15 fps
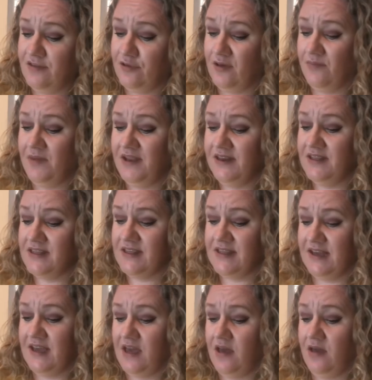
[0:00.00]
So I might need to
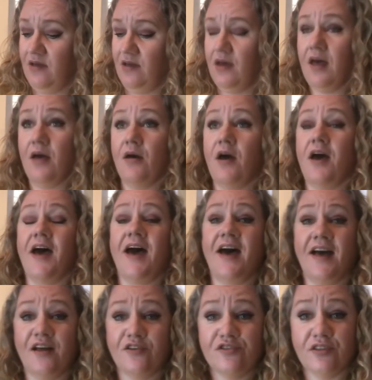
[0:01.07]
dig it out.
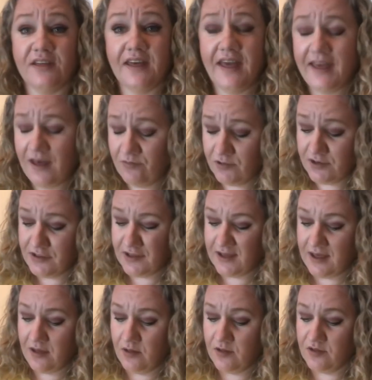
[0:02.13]
Actually, I am going to dig it
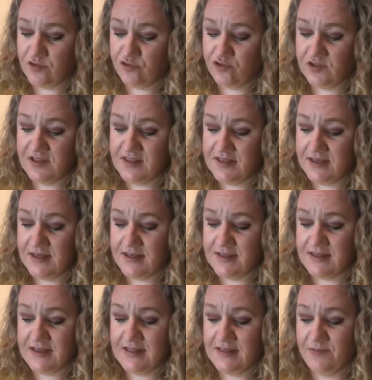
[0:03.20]
out because Tracy has
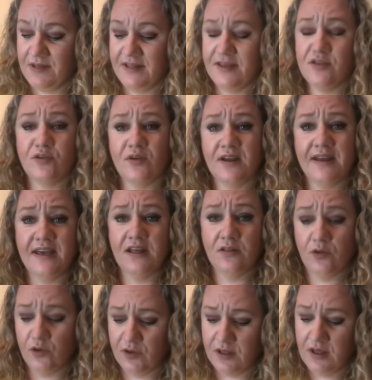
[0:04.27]
said to me, let's do a night
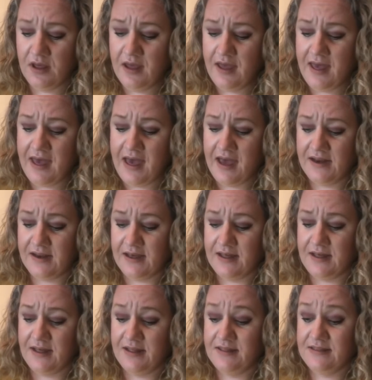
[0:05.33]
look and
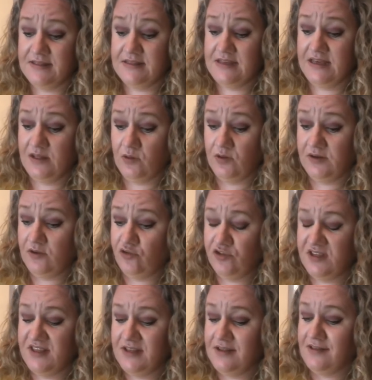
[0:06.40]
a day look. Now,
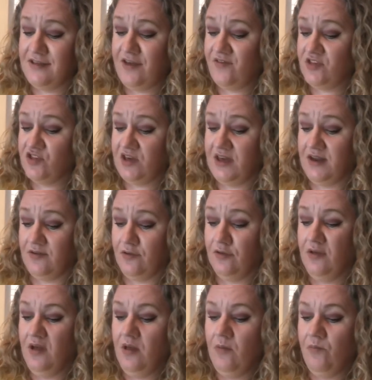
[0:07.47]
Tracy doesn't have a channel,
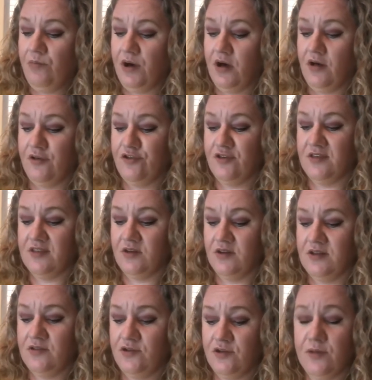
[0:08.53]
but she's going to
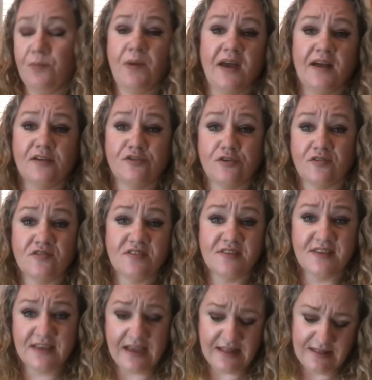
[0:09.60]
do the pictures and
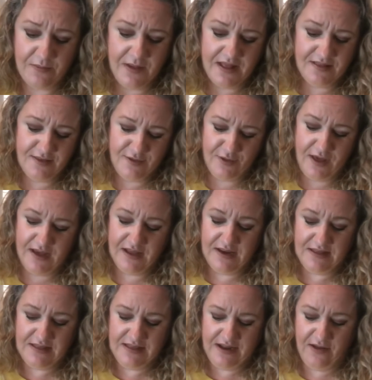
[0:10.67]
send them in so I can
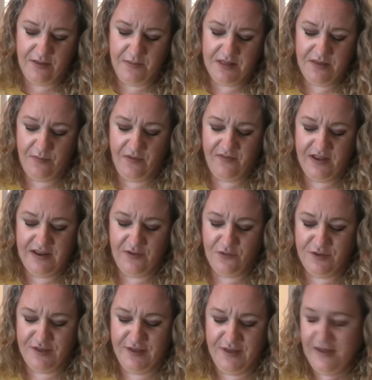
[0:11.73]
insert them into my videos.